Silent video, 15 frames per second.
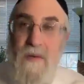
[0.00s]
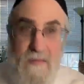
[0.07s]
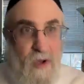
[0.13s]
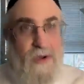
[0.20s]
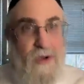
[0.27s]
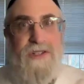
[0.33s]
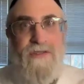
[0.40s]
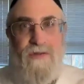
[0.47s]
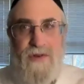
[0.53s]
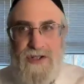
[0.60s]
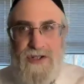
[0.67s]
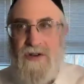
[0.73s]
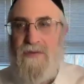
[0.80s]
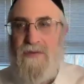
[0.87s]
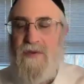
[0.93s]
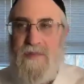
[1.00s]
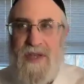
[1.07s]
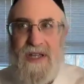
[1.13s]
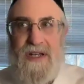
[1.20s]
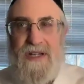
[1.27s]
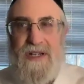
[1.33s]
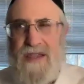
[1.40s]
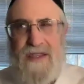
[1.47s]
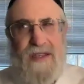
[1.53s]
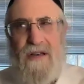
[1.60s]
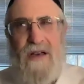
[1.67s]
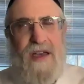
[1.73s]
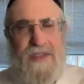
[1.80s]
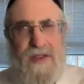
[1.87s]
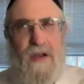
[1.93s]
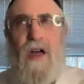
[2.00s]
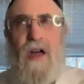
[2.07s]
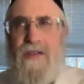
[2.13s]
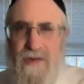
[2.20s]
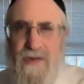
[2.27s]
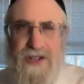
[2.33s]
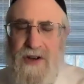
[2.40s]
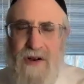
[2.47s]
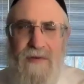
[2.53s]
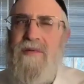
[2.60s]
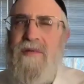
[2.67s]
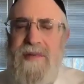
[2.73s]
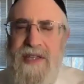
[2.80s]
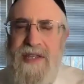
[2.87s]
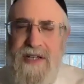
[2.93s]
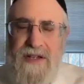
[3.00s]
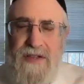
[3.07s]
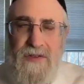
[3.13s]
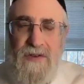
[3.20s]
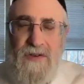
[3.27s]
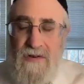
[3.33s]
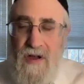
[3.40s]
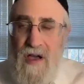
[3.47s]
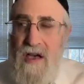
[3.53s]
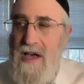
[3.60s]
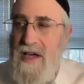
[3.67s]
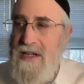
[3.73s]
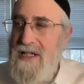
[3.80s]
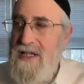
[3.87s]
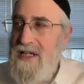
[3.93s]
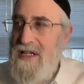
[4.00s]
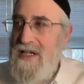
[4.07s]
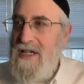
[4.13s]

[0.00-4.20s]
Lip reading: most of which are repeated, I think all of which are repeated in the Quran,